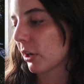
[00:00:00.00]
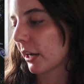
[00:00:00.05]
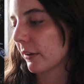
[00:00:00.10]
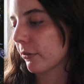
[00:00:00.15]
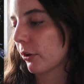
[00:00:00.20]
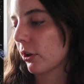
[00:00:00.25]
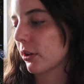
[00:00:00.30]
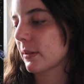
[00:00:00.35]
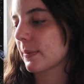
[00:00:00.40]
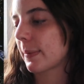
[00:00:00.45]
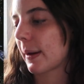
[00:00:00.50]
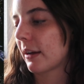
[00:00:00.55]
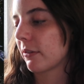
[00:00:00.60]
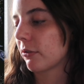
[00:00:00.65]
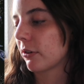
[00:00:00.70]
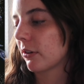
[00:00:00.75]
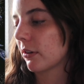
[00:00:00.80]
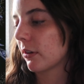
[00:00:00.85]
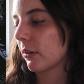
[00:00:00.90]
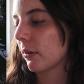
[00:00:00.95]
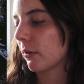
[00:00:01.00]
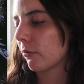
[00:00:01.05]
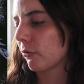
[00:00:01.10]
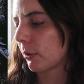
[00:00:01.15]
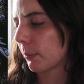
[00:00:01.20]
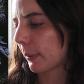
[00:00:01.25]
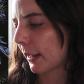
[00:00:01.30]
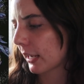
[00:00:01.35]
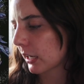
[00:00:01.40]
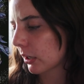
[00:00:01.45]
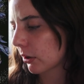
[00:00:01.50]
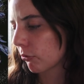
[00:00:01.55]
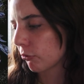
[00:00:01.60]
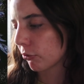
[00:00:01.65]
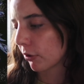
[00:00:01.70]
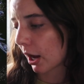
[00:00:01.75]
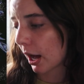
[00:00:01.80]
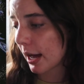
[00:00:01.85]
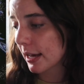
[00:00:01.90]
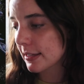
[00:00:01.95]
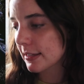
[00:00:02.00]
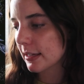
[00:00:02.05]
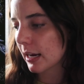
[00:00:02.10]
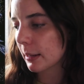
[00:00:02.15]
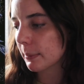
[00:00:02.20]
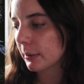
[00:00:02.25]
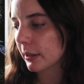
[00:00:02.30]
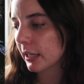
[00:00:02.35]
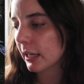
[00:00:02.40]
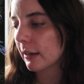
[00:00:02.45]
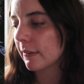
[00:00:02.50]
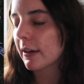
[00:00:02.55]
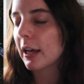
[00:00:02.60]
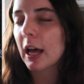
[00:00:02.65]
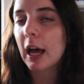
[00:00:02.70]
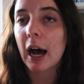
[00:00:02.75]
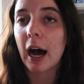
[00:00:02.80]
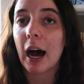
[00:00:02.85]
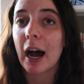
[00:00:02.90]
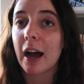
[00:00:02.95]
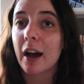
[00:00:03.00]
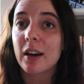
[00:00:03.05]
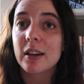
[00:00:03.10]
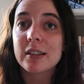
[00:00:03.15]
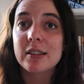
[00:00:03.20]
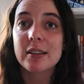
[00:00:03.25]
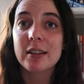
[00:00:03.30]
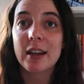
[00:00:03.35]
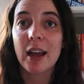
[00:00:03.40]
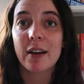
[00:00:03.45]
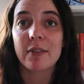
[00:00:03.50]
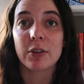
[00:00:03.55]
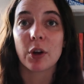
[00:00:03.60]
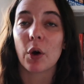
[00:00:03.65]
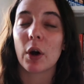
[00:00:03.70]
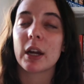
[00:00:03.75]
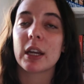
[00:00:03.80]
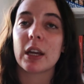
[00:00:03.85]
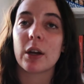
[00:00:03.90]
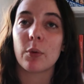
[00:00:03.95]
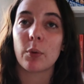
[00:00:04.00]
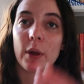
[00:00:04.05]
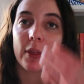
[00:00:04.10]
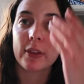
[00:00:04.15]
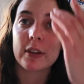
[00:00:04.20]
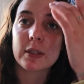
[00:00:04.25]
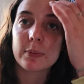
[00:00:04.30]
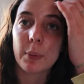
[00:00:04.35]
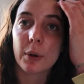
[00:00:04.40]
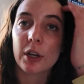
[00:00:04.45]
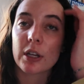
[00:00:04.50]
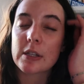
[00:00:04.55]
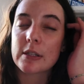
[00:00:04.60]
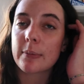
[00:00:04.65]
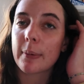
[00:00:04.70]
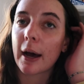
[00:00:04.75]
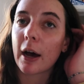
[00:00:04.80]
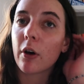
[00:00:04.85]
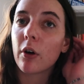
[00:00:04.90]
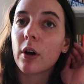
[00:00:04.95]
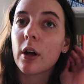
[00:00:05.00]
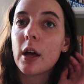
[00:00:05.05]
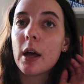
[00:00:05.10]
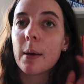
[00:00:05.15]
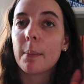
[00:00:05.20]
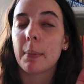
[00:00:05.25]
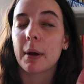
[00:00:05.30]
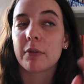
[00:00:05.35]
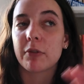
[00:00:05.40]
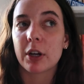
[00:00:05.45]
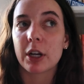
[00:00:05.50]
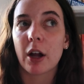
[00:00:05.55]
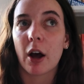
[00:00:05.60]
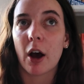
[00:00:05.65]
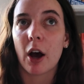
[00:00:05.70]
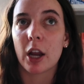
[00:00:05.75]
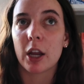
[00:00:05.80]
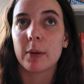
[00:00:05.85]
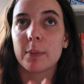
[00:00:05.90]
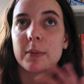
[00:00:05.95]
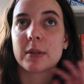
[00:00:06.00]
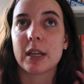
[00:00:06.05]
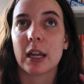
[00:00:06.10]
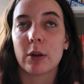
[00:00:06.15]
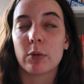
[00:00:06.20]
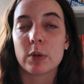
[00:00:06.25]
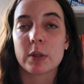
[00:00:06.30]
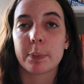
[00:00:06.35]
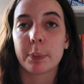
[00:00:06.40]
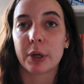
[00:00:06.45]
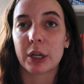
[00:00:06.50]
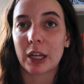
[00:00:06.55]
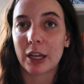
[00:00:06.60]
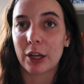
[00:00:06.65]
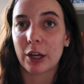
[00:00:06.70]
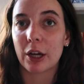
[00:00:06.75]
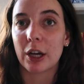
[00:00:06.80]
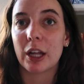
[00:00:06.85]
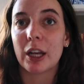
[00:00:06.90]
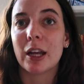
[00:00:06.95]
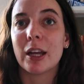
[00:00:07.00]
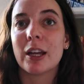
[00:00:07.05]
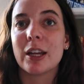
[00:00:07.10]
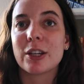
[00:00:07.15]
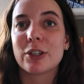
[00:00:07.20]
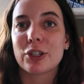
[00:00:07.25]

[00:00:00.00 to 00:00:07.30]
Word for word: Rivals by Rebecca Ross, I believe. I honestly have no idea what this book is about. My friend Autumn said it was pretty good.